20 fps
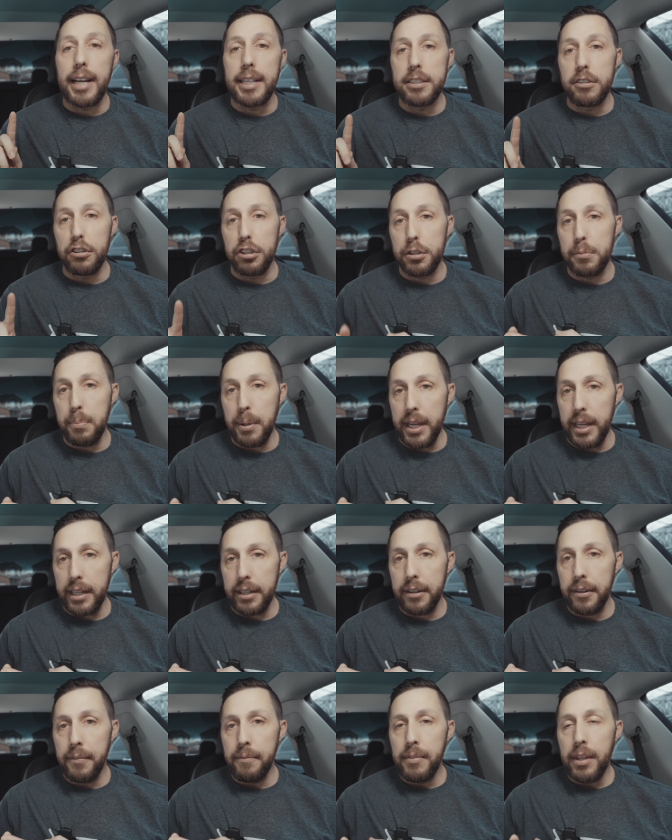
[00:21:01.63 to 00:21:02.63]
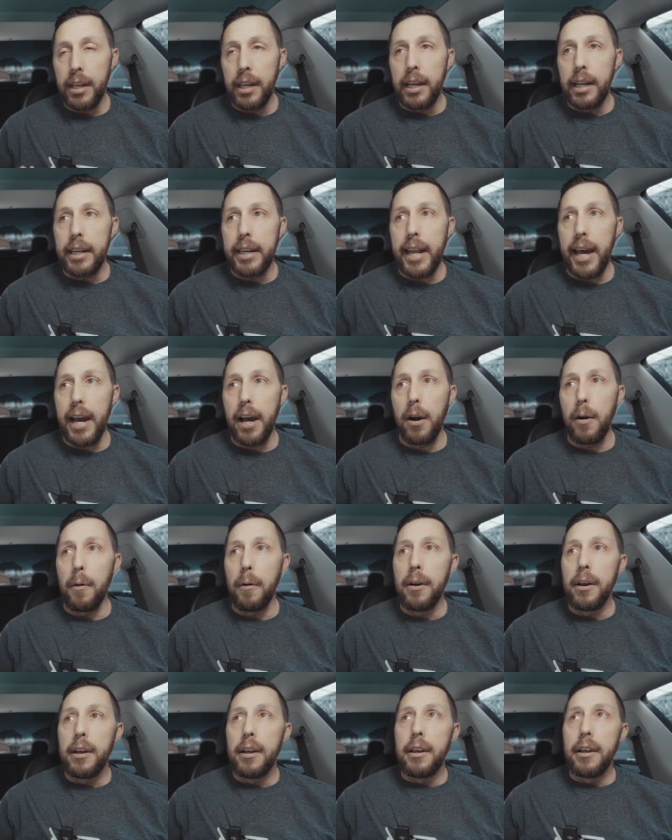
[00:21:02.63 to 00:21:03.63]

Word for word: as your speed. Now,